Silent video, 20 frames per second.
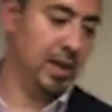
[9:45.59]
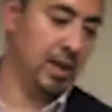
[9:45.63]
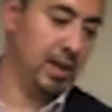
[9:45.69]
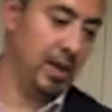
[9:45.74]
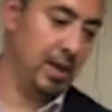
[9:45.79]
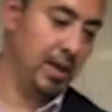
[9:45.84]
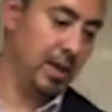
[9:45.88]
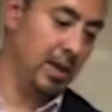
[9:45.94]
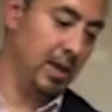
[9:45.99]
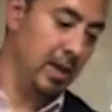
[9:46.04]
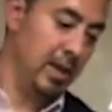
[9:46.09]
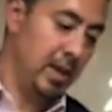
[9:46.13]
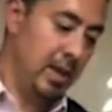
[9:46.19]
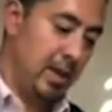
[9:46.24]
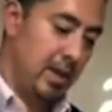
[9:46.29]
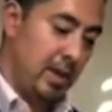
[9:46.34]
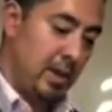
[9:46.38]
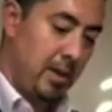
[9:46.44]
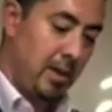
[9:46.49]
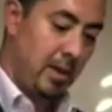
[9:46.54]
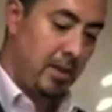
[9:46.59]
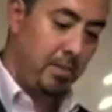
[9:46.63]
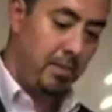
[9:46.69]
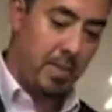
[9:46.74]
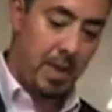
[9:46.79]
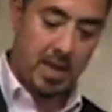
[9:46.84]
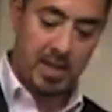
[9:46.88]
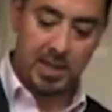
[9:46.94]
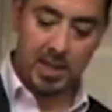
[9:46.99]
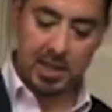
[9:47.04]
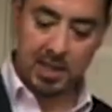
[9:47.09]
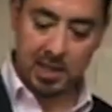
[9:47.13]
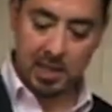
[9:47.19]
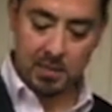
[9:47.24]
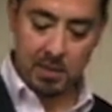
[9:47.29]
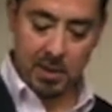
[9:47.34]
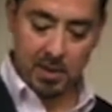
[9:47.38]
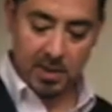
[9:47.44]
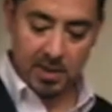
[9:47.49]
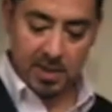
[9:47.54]
about
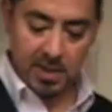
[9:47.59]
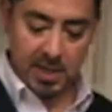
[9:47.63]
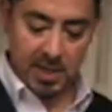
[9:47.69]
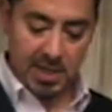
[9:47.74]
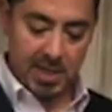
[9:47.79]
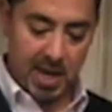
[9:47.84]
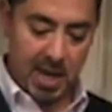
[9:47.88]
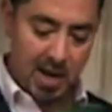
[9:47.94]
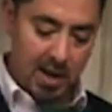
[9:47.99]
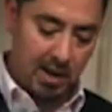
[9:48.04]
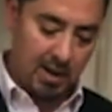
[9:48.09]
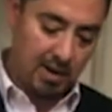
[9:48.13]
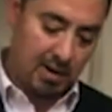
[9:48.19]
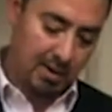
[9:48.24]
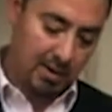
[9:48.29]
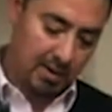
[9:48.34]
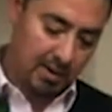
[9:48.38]
60ml of T10,